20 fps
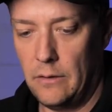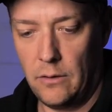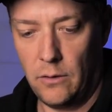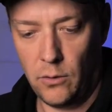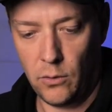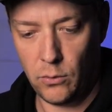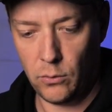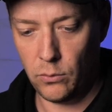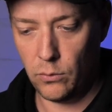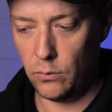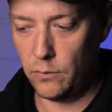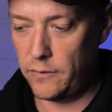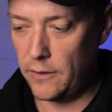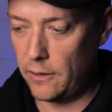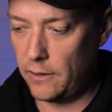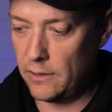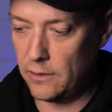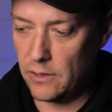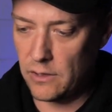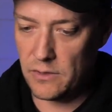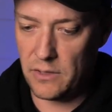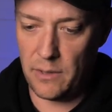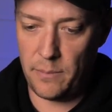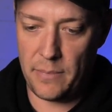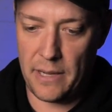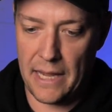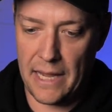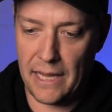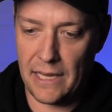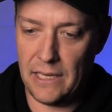All very nicely
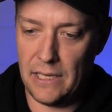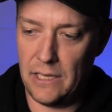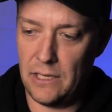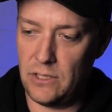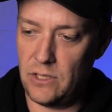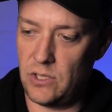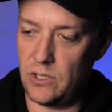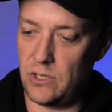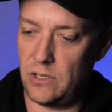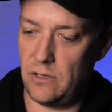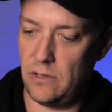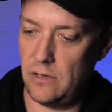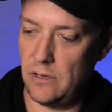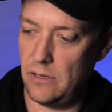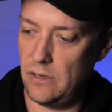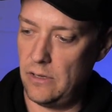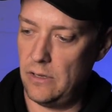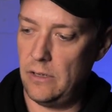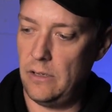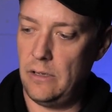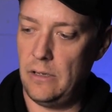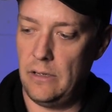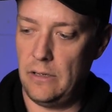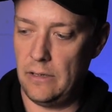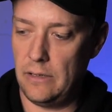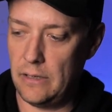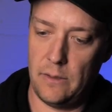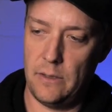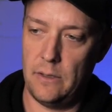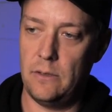packaged.
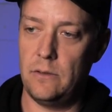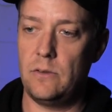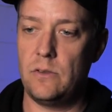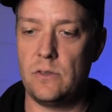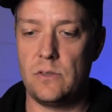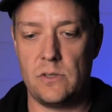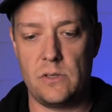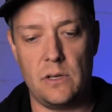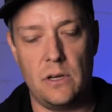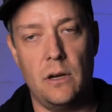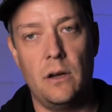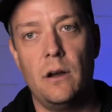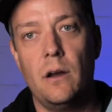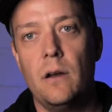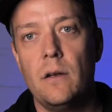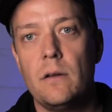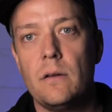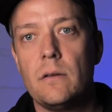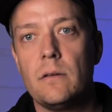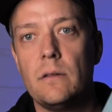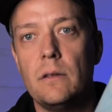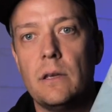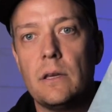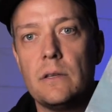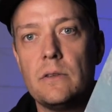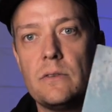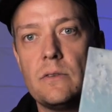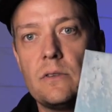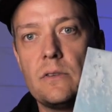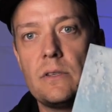So you
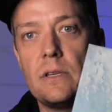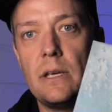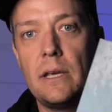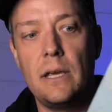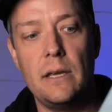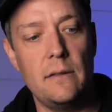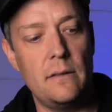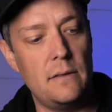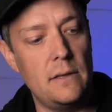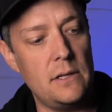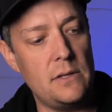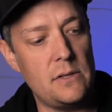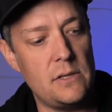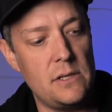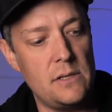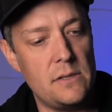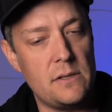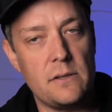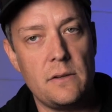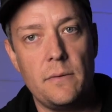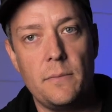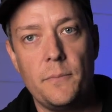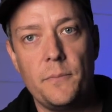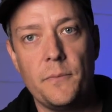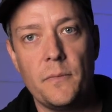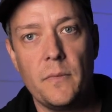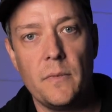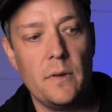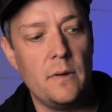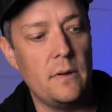can see this is
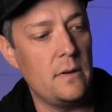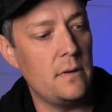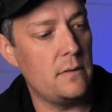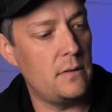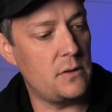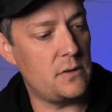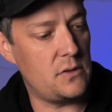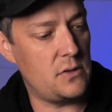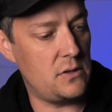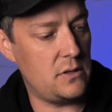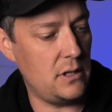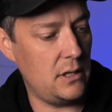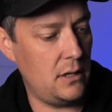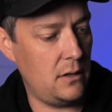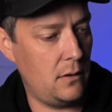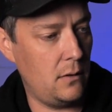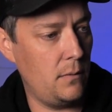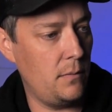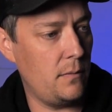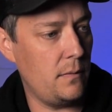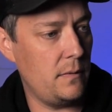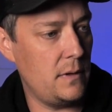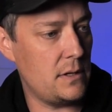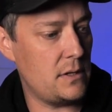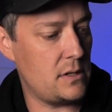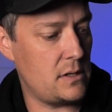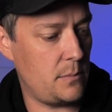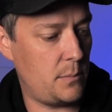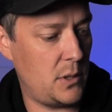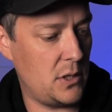the steel.
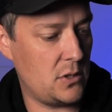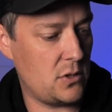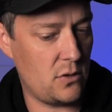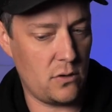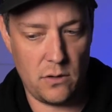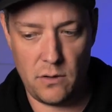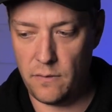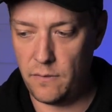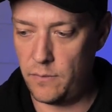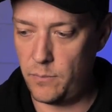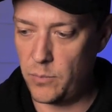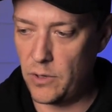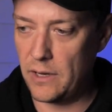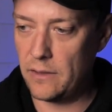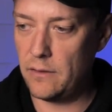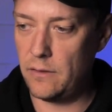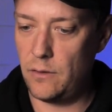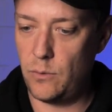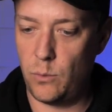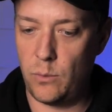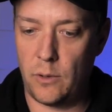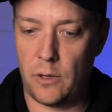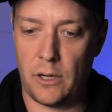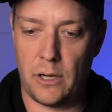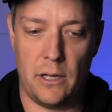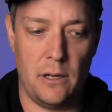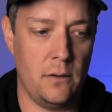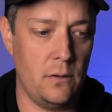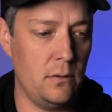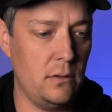This is a picture of Breath of the
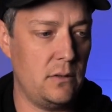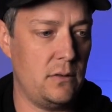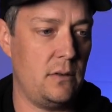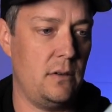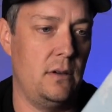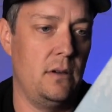Wild.